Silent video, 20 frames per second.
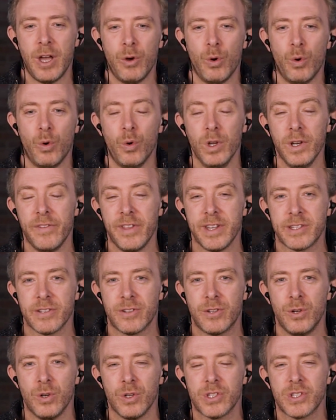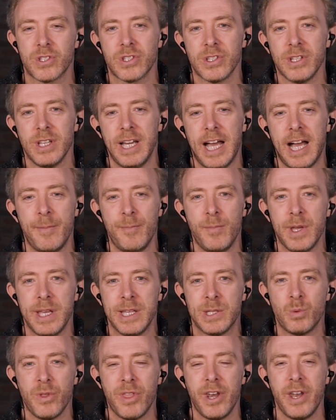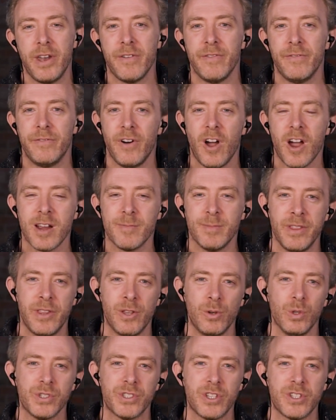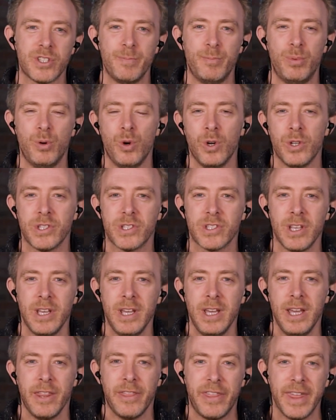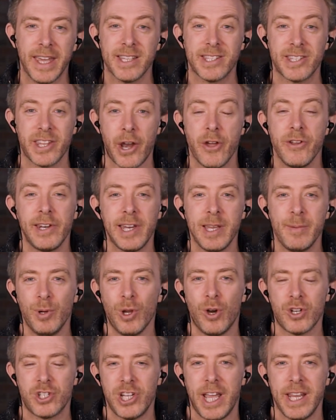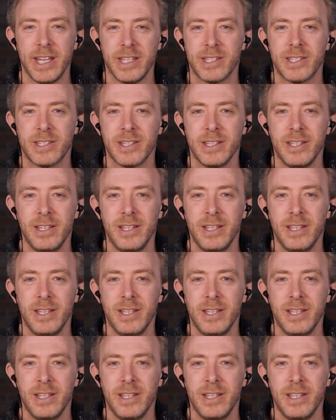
all of this, of course, is within an environment that also supports things that only blockchains